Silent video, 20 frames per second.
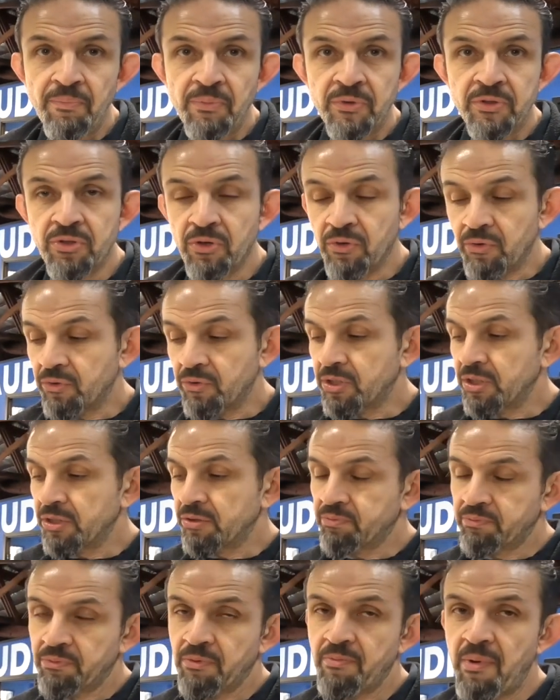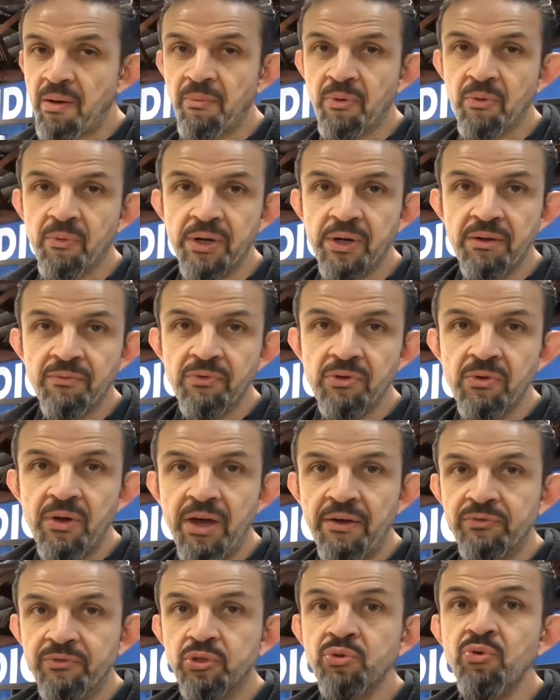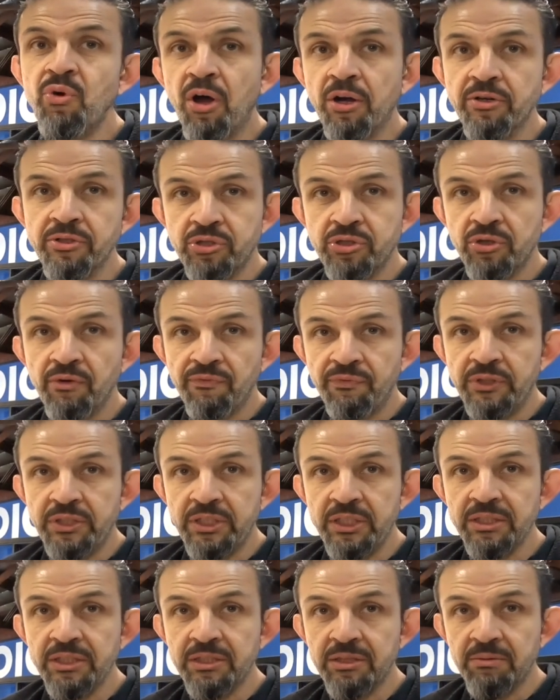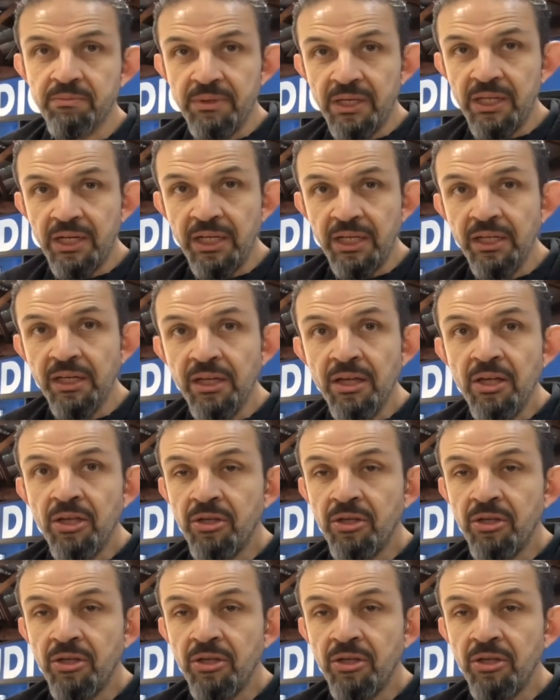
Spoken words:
So, because remember, whenever you have two hard surfaces meeting,